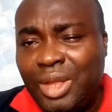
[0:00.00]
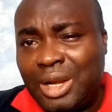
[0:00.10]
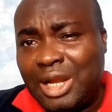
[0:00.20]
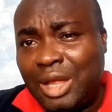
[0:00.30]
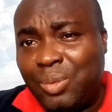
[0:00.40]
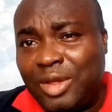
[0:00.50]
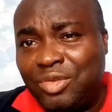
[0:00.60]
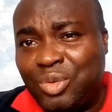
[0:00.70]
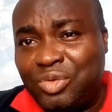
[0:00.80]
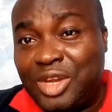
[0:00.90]
and
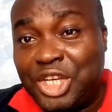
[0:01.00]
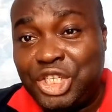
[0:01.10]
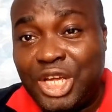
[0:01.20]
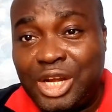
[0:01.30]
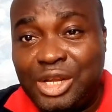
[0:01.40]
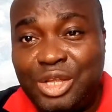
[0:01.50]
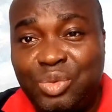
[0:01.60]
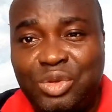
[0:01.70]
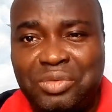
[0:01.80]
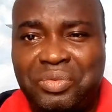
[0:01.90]
likewise consider sharing it
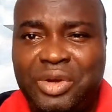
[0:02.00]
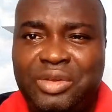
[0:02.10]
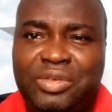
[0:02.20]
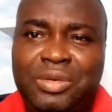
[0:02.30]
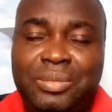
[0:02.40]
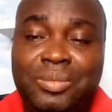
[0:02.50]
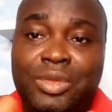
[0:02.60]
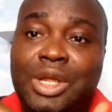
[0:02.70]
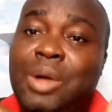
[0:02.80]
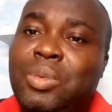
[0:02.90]
with your friends
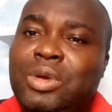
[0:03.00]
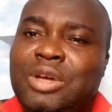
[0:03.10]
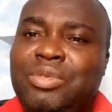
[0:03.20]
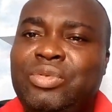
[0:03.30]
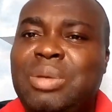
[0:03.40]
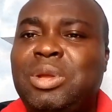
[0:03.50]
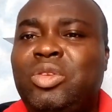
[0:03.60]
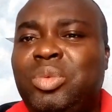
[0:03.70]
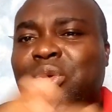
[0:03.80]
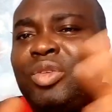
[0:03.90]
and wonderful
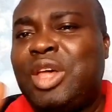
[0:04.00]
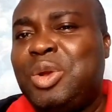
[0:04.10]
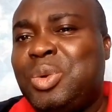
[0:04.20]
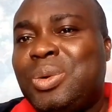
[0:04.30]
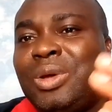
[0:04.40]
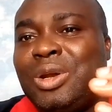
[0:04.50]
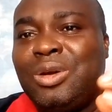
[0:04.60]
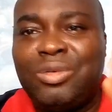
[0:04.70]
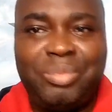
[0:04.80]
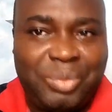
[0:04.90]
families, because I know a
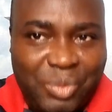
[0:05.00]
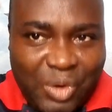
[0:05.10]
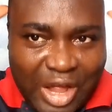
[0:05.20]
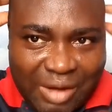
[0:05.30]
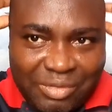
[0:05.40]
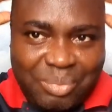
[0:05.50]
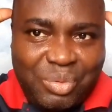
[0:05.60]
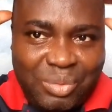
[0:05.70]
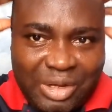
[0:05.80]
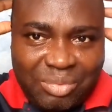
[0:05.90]
lot of people have the
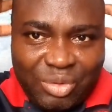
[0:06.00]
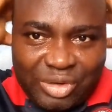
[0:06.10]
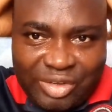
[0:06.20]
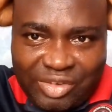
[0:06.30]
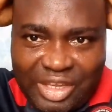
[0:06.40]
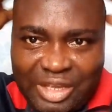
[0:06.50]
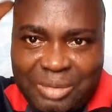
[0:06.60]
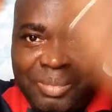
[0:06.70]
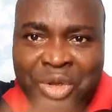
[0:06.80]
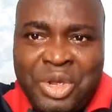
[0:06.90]
problems on their
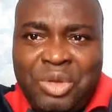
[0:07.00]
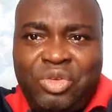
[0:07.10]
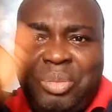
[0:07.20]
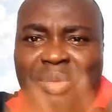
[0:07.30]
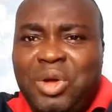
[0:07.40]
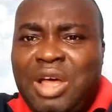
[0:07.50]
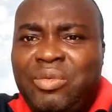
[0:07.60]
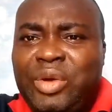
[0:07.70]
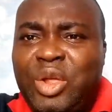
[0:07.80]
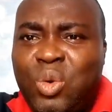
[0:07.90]
skin. Some people
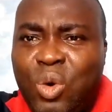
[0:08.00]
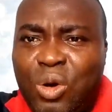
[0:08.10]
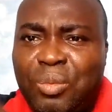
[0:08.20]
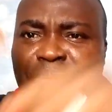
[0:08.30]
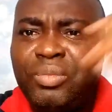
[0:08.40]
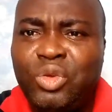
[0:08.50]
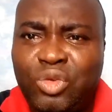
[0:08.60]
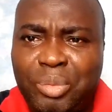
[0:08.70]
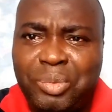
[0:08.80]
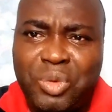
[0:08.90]
have ringworm,
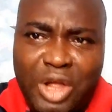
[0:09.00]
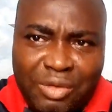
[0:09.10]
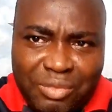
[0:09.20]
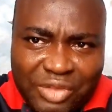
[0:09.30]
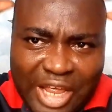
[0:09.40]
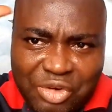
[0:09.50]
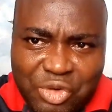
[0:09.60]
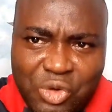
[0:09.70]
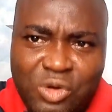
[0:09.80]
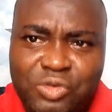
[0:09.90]
some people have
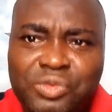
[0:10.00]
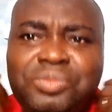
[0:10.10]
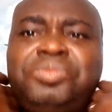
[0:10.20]
dandruff,